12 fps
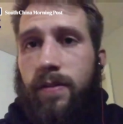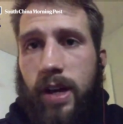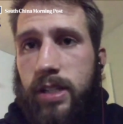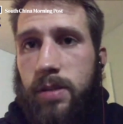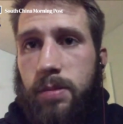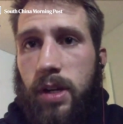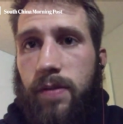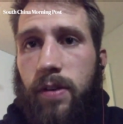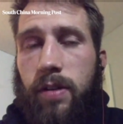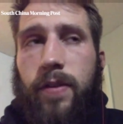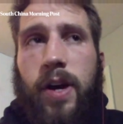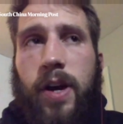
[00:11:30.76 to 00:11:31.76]
got some stuff
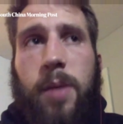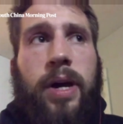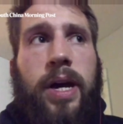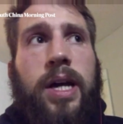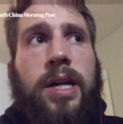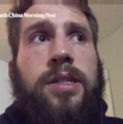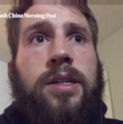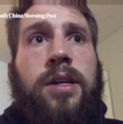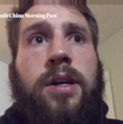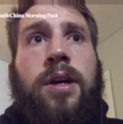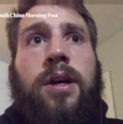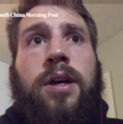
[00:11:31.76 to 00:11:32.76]
on Fight Pass.
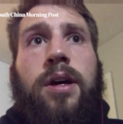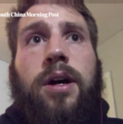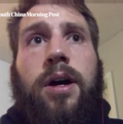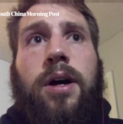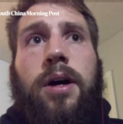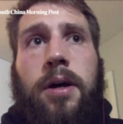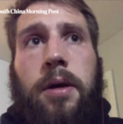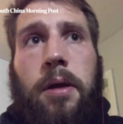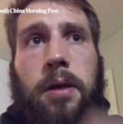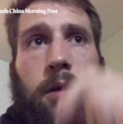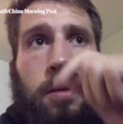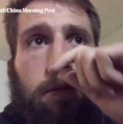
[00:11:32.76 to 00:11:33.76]

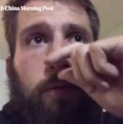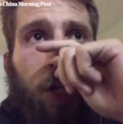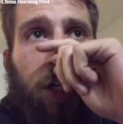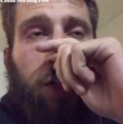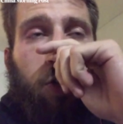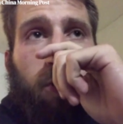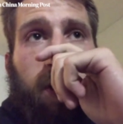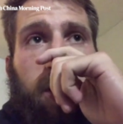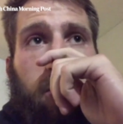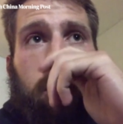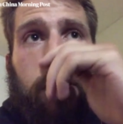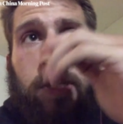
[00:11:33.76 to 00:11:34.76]
Check their
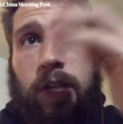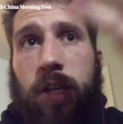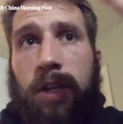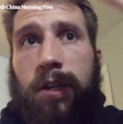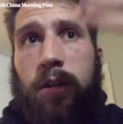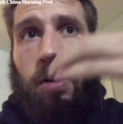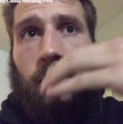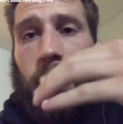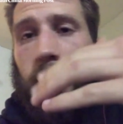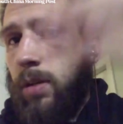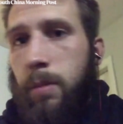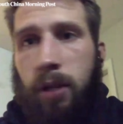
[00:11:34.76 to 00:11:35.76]
record and see, are they
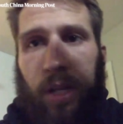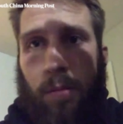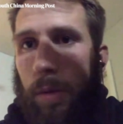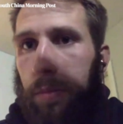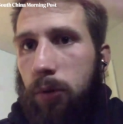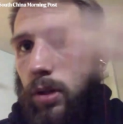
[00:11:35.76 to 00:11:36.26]
submitting people